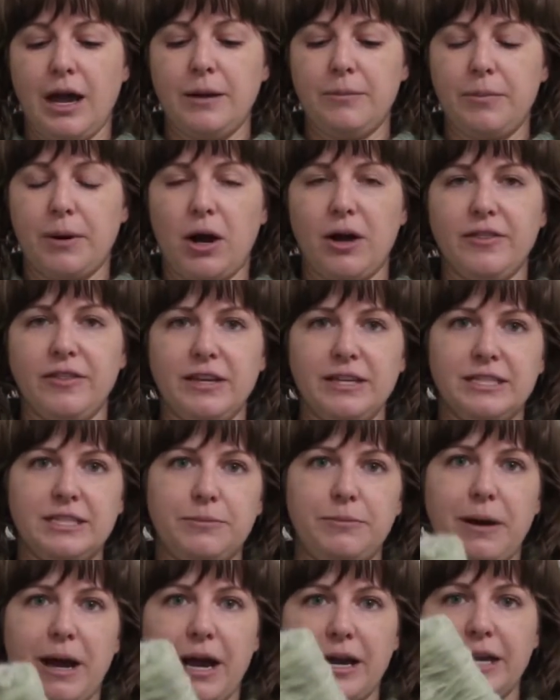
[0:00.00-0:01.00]
bought this
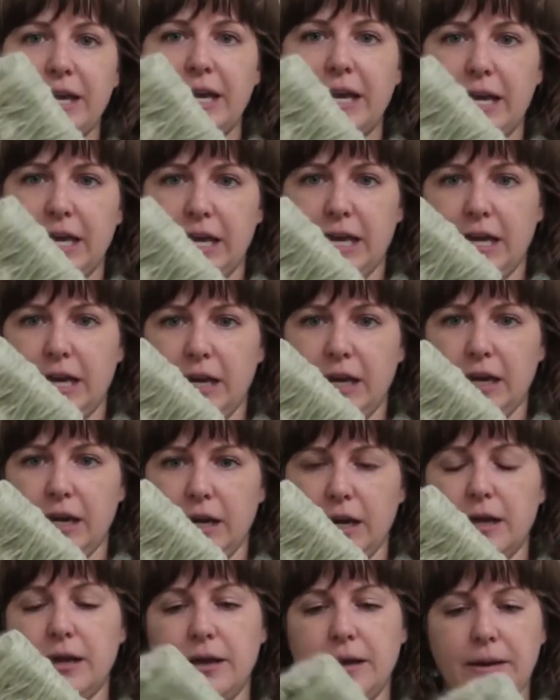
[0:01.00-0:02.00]
back
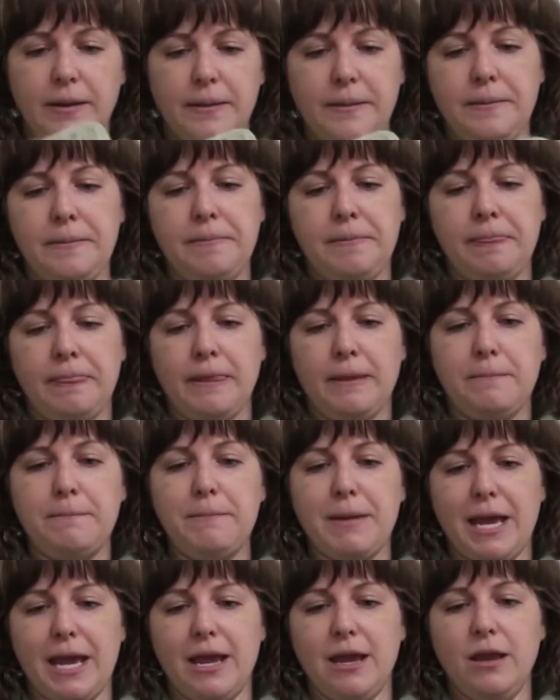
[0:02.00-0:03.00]
in
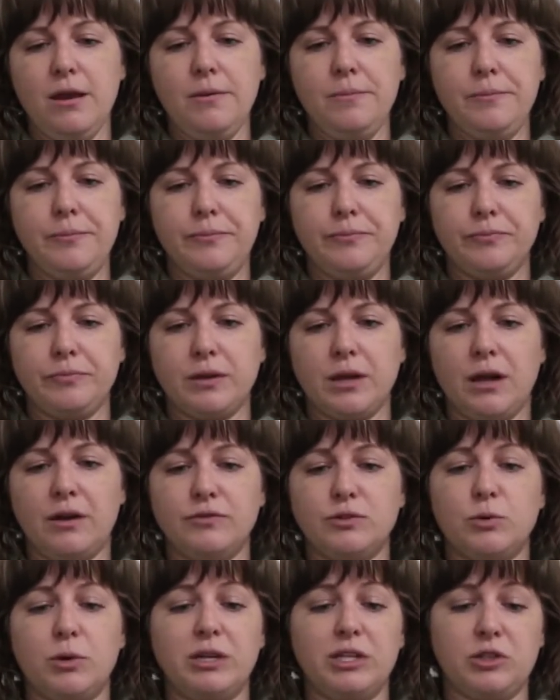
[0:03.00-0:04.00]
May of
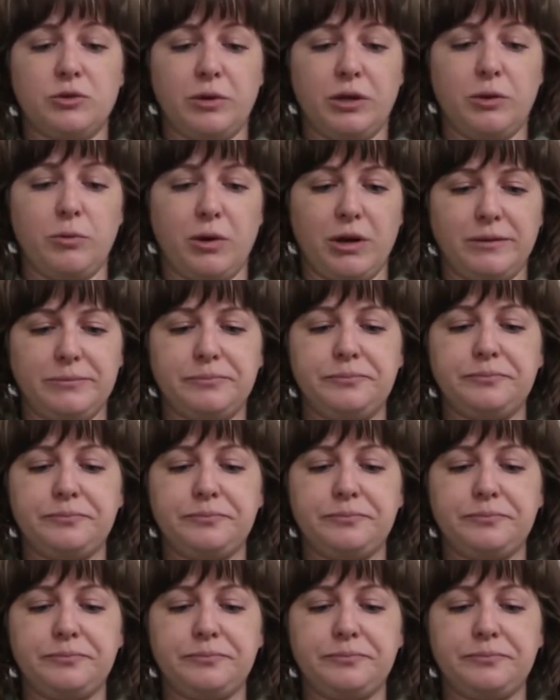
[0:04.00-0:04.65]
2021.